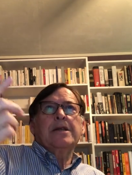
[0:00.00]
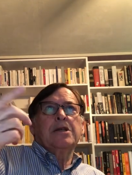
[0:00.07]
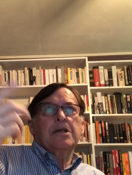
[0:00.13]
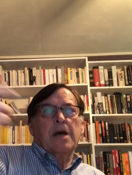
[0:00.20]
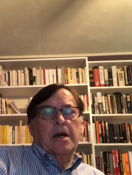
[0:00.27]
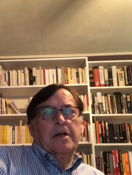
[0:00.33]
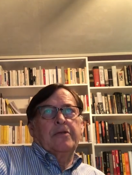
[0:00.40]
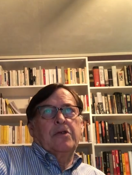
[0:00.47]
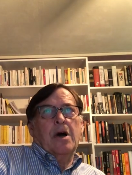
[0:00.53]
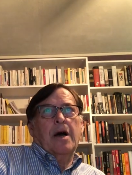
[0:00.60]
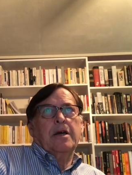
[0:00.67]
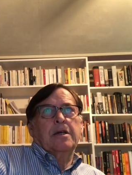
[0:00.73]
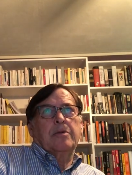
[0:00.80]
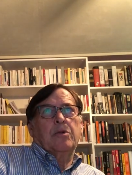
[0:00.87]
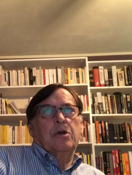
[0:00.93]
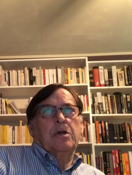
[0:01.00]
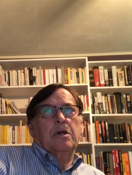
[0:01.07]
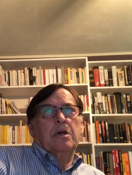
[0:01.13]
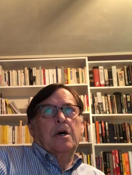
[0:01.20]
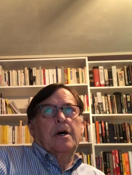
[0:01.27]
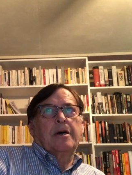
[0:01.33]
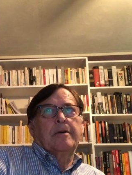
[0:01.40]
this kind of document,
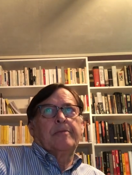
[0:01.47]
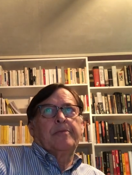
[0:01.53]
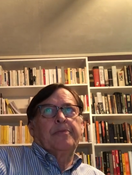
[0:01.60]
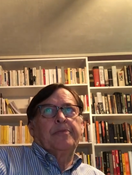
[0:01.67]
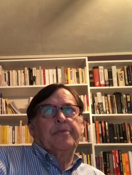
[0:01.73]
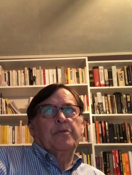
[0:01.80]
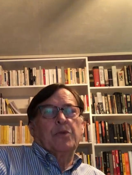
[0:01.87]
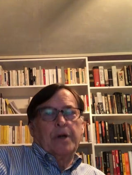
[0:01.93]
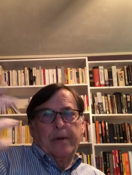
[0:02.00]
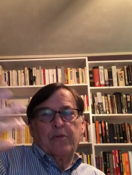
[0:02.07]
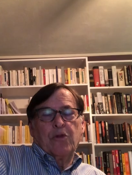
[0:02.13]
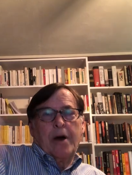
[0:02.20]
what I'm